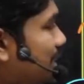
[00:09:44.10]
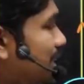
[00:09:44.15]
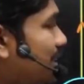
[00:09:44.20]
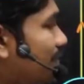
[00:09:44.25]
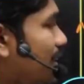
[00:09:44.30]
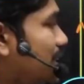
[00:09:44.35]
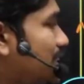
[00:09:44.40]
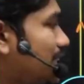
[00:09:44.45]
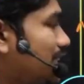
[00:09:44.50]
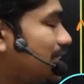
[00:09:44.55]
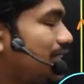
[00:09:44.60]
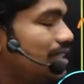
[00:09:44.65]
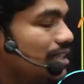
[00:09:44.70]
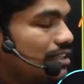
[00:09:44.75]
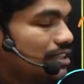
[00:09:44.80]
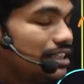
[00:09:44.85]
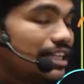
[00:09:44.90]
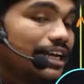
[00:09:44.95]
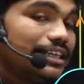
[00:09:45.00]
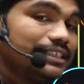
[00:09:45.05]
devices here.
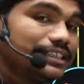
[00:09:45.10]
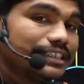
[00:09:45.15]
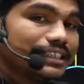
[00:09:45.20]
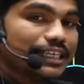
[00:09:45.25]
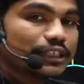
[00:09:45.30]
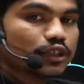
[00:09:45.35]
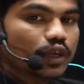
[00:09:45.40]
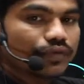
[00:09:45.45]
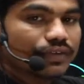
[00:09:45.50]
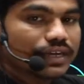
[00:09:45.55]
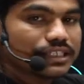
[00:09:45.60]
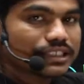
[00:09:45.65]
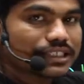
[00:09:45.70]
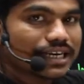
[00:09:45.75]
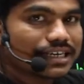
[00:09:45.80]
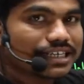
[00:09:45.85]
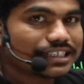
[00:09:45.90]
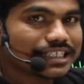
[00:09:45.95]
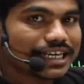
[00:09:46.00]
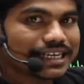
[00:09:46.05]
There, in case of A
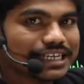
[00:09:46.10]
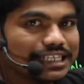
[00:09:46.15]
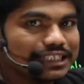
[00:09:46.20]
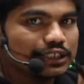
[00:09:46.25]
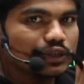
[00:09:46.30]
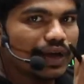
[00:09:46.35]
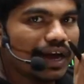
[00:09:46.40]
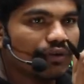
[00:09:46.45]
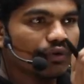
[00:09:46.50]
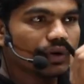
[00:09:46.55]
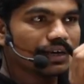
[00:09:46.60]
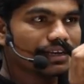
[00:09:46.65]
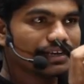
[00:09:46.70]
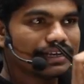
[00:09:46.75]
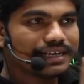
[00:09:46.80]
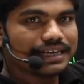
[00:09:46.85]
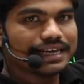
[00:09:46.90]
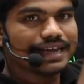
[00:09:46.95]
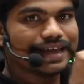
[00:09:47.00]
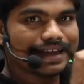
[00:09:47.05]
standard cycles, you have
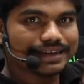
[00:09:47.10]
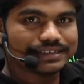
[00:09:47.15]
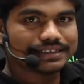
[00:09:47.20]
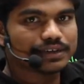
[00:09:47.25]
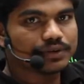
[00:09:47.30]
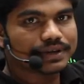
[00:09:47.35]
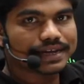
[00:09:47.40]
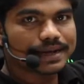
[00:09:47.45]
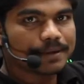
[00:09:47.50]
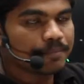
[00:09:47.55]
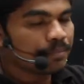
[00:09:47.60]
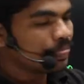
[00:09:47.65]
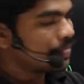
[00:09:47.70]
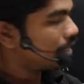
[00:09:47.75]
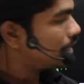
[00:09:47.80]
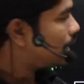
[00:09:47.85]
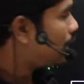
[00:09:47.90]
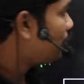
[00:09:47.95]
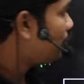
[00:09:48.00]
only air. Okay, now